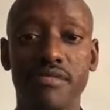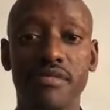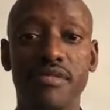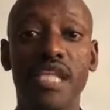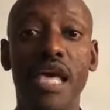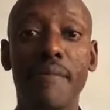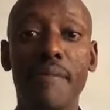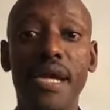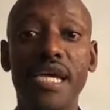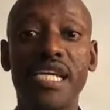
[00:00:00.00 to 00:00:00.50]

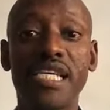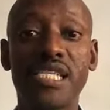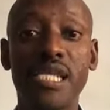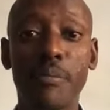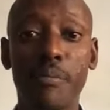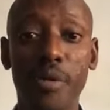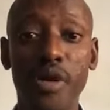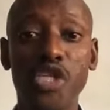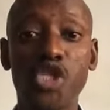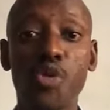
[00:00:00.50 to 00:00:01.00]
They make it a
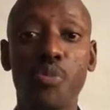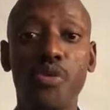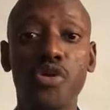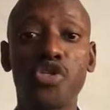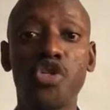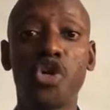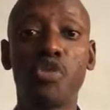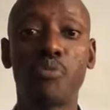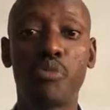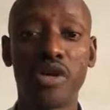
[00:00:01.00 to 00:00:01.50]
point to put
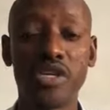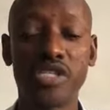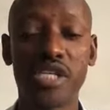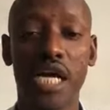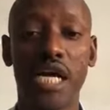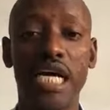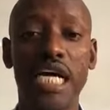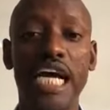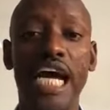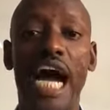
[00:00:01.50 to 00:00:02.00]
you on
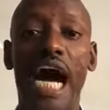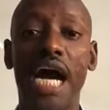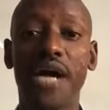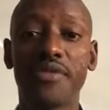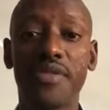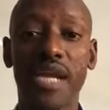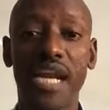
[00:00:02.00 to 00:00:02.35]
pressure at